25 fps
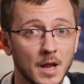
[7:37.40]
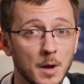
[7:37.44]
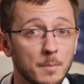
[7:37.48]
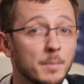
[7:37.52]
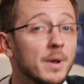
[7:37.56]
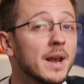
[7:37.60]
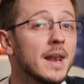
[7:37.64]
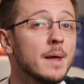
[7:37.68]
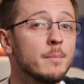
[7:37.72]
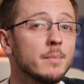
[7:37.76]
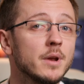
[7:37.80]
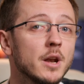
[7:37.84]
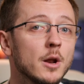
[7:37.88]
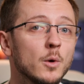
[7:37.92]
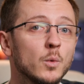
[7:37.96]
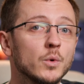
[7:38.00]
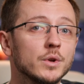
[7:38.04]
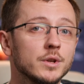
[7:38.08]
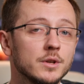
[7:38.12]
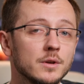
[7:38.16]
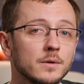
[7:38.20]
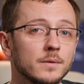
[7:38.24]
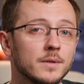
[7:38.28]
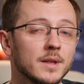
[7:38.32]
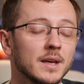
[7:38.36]
But let me know what
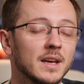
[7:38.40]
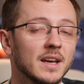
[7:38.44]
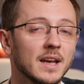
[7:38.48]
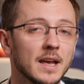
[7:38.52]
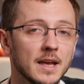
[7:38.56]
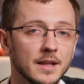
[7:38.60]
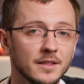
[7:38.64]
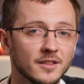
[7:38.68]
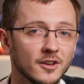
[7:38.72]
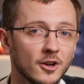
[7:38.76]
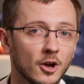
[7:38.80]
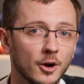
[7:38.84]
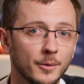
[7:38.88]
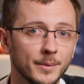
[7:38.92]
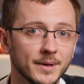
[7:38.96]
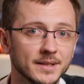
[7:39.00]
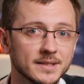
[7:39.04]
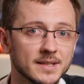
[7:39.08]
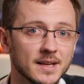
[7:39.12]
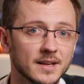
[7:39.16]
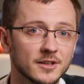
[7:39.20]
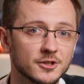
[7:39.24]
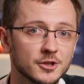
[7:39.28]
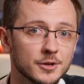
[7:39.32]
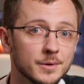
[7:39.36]
you think in the comment
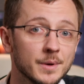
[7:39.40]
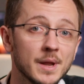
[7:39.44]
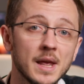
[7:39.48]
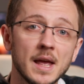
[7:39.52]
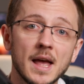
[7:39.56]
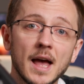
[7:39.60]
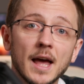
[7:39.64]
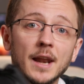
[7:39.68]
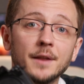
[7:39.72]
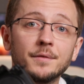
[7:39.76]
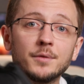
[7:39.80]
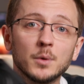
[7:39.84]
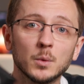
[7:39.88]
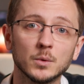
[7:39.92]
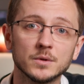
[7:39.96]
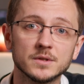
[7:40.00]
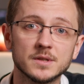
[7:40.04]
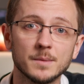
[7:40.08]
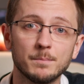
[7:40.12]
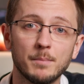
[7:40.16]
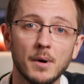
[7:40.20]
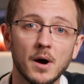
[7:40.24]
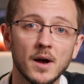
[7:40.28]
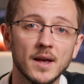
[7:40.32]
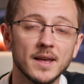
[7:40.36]
section. And if you want to
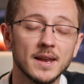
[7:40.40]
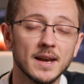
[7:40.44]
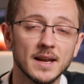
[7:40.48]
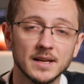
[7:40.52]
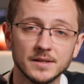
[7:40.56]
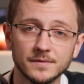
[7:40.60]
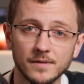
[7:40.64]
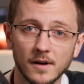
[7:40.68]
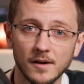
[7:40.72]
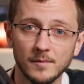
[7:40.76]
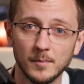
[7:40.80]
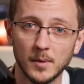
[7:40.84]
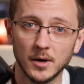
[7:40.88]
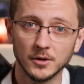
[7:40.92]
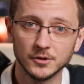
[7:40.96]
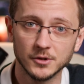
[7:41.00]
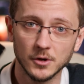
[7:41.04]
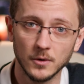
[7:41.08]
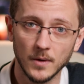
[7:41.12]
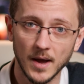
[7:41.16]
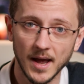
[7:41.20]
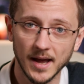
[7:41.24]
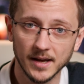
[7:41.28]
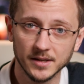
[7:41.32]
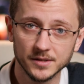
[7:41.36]
buy an S5
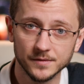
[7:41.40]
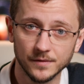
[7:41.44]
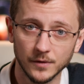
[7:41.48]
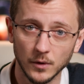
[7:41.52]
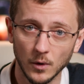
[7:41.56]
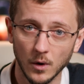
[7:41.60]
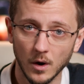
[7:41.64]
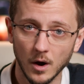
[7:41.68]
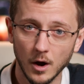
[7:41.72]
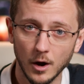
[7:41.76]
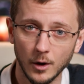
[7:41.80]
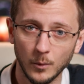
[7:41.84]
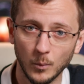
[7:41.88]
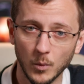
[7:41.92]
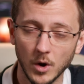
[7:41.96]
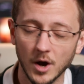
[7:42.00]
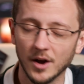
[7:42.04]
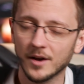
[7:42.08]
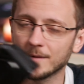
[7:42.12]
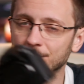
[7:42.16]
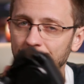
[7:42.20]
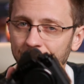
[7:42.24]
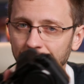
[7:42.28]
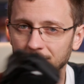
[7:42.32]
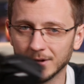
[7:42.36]
II X for your own
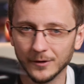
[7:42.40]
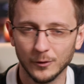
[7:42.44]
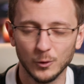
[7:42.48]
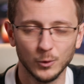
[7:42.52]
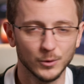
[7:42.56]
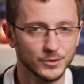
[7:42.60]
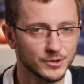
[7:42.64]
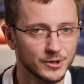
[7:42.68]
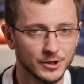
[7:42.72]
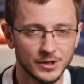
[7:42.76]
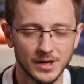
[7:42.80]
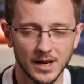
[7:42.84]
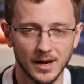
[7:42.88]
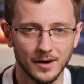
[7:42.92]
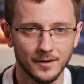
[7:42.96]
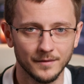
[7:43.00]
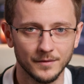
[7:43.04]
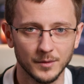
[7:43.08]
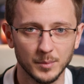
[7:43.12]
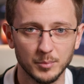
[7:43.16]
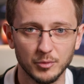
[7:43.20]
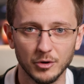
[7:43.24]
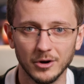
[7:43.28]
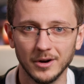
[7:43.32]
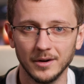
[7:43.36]
work, of course, just head over
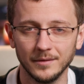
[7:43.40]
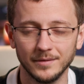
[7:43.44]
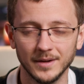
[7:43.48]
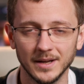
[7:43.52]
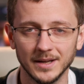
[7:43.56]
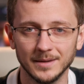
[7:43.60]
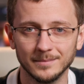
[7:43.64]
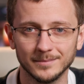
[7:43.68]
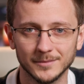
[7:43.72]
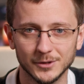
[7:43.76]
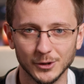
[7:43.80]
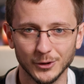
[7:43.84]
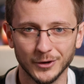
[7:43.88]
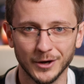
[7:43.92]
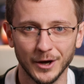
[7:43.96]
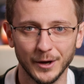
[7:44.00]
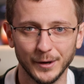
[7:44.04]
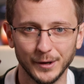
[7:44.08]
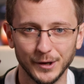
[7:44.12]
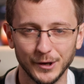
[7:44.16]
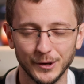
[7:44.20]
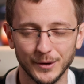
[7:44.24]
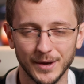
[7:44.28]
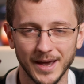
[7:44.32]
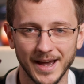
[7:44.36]
to
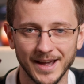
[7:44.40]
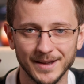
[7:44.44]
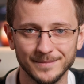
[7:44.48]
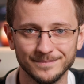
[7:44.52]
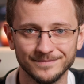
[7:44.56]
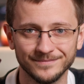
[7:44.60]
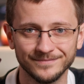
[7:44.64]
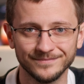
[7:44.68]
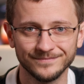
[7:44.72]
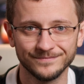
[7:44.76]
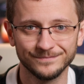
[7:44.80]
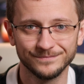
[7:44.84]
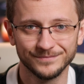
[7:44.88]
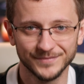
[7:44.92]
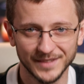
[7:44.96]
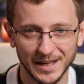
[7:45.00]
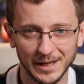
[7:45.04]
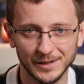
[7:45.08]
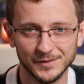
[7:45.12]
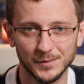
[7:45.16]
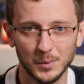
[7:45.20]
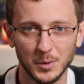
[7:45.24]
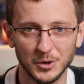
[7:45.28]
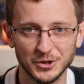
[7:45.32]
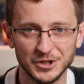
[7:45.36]
proev.co.uk.
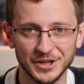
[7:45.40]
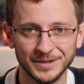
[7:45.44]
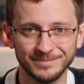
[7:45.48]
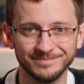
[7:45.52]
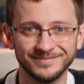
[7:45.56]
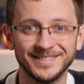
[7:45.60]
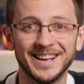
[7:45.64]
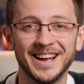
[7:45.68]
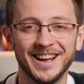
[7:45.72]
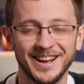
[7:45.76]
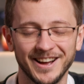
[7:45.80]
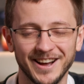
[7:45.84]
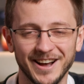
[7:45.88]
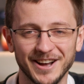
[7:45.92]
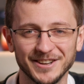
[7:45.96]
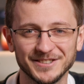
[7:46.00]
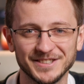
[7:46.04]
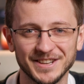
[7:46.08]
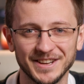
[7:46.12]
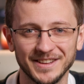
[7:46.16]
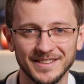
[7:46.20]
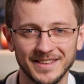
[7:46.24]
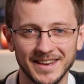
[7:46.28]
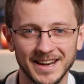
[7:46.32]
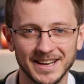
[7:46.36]
Thanks for watching. I'll
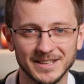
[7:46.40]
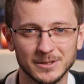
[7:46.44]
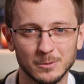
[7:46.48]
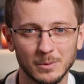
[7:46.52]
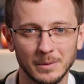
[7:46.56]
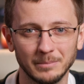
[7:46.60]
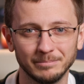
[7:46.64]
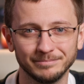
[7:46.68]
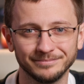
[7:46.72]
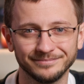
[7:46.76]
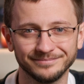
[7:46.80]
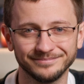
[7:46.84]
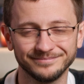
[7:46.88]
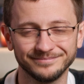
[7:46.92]
see you in the next one.